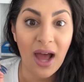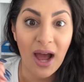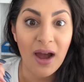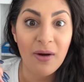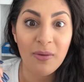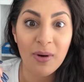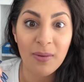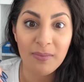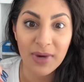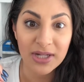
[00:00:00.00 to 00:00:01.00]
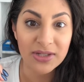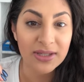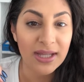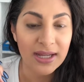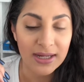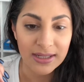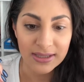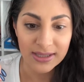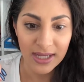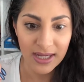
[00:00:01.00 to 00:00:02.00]
how much they can
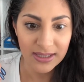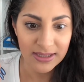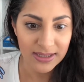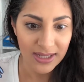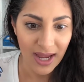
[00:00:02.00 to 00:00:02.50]
extend,